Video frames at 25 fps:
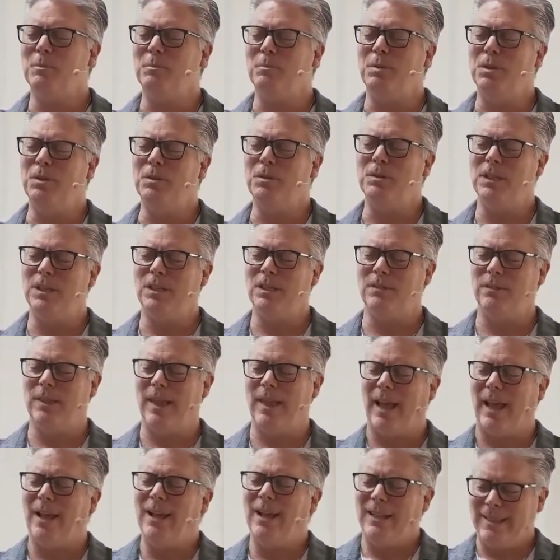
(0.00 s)
the beauty of
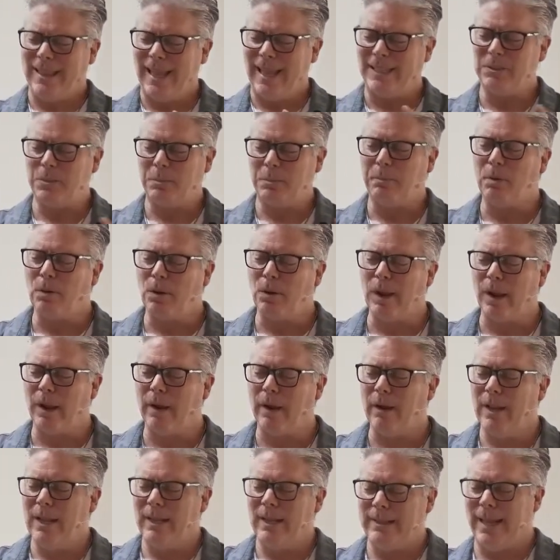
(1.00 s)
that. That's
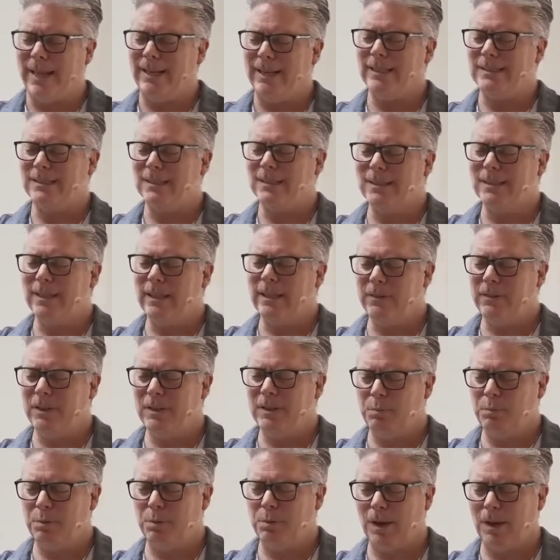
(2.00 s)
prayer. That is
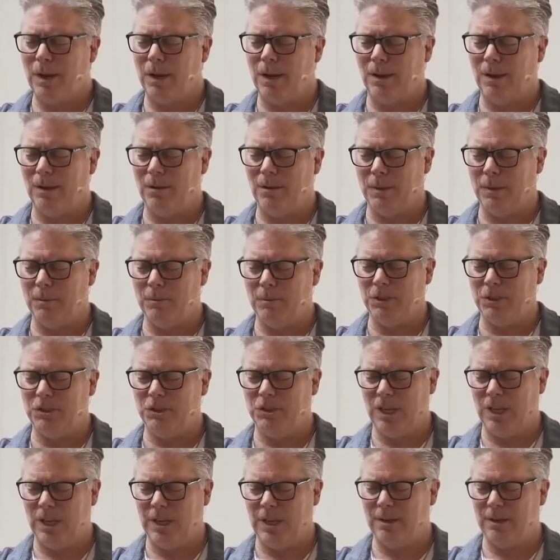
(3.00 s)
living prayer that we
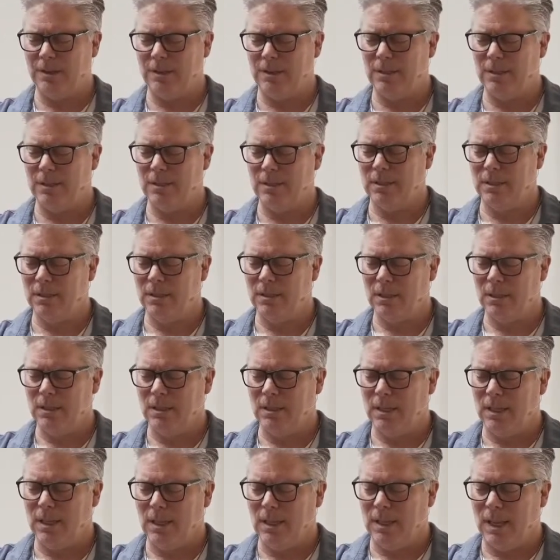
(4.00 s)
shared.
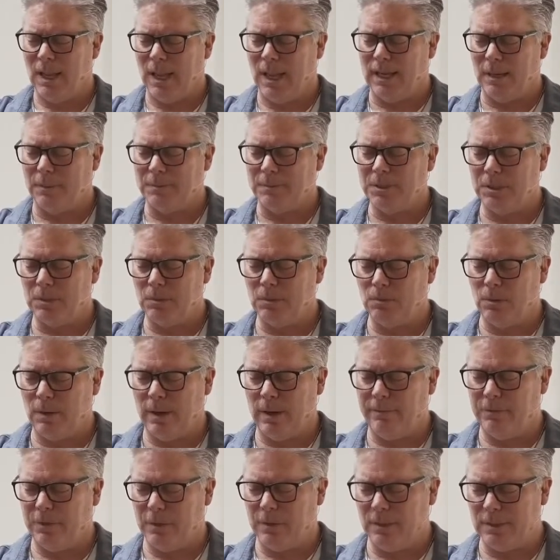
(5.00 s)
And I'm so
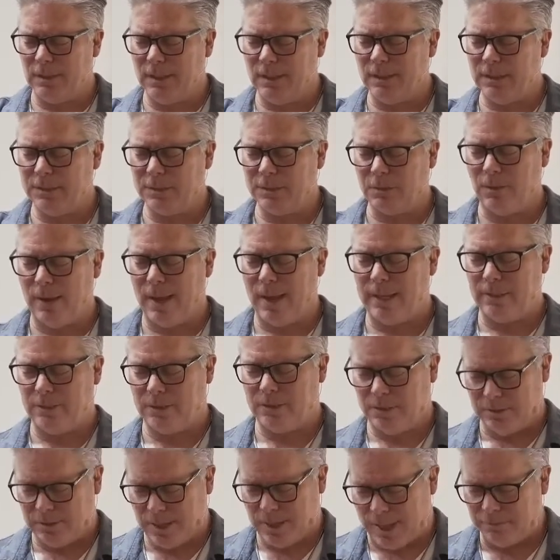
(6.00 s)
grateful. And in this
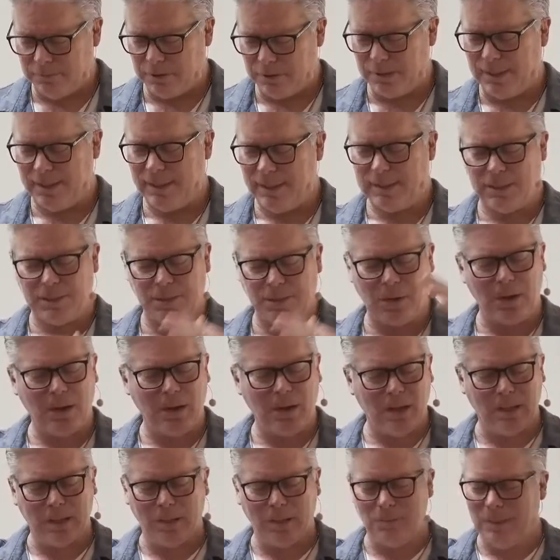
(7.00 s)
gratitude, I release it
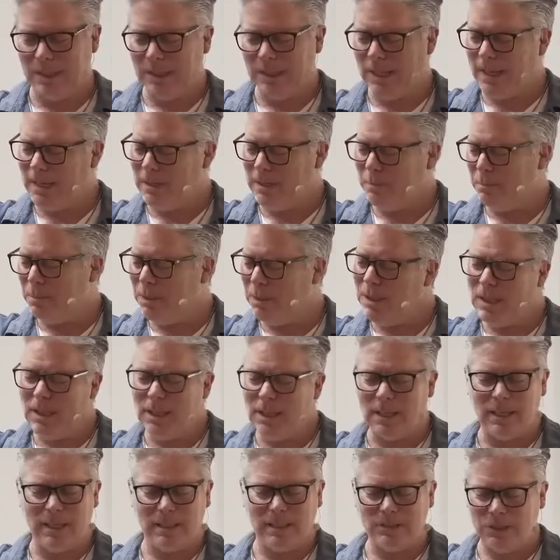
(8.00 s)
all and we let it
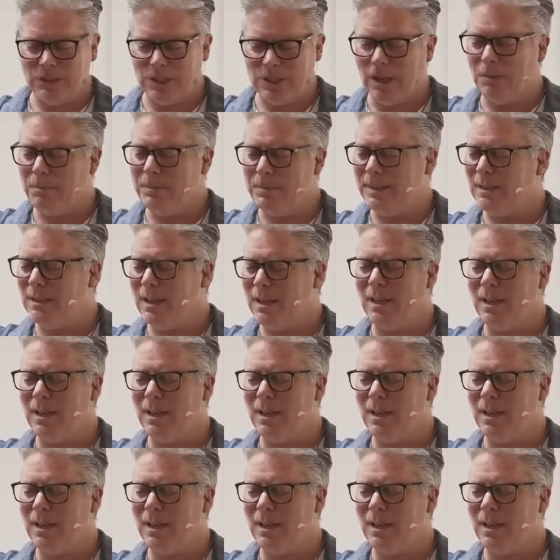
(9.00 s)
be. It shall be